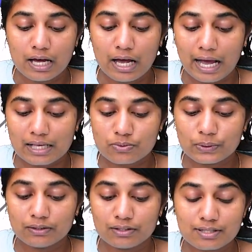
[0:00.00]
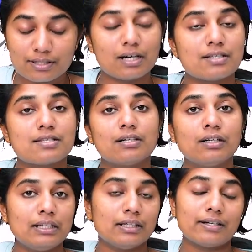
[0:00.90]
as we discussed
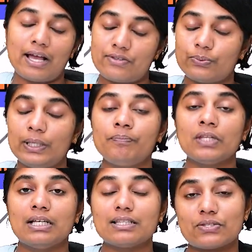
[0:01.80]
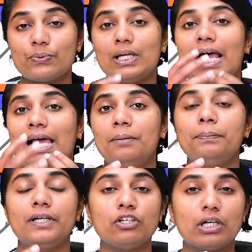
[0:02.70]
earlier as well, this will
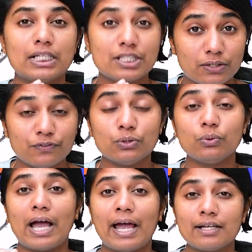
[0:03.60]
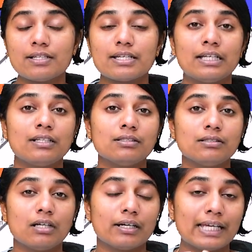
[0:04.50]
help in your interview and
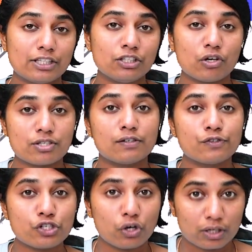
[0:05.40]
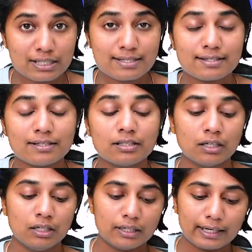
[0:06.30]
in getting yourself shortlisted,
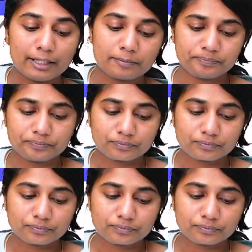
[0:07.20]
right?